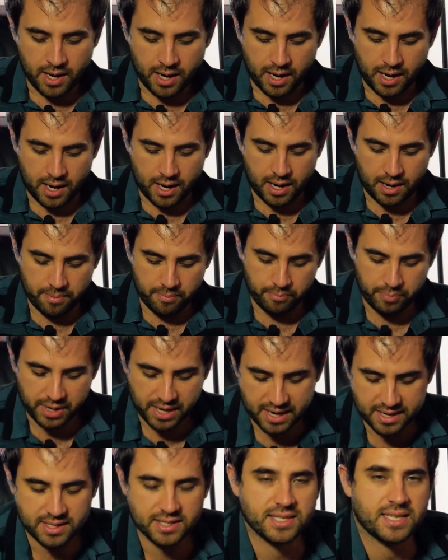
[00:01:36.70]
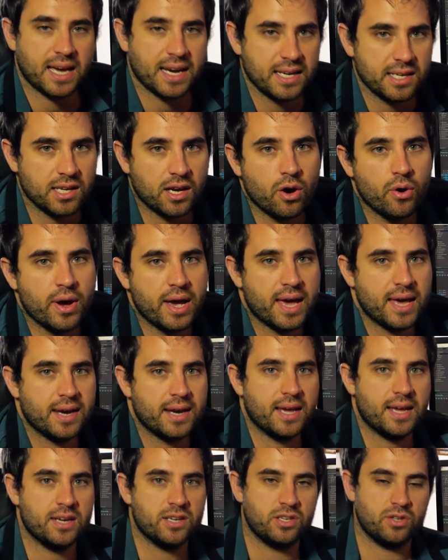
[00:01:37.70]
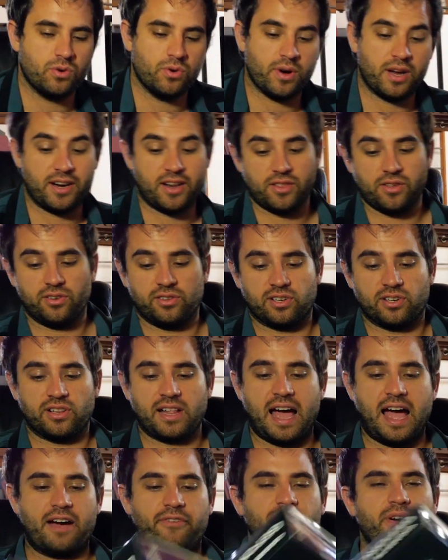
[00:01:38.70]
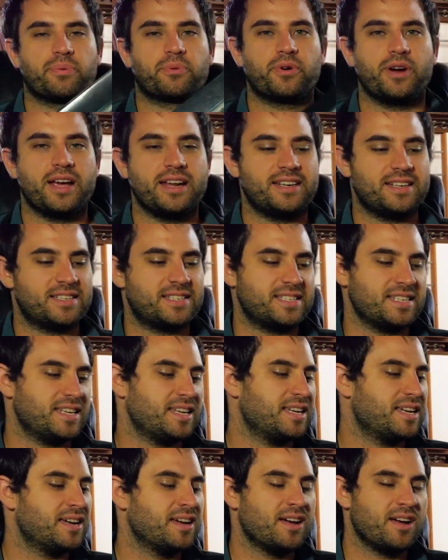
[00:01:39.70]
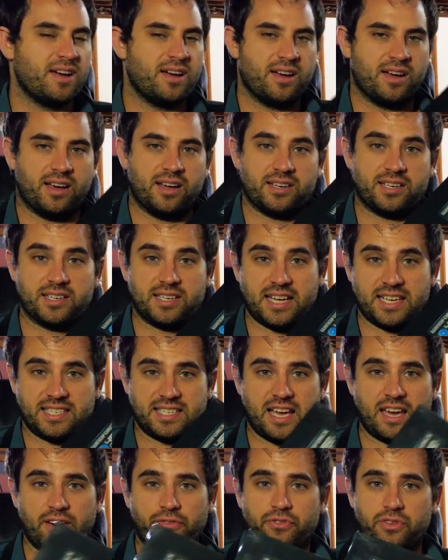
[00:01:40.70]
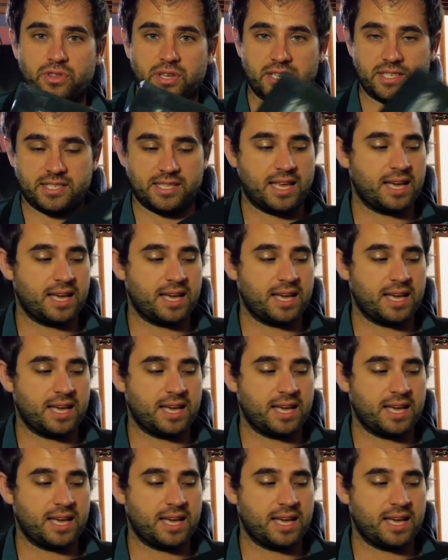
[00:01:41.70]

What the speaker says: But I decided to go ahead and do another little half upgrade to test out a few things.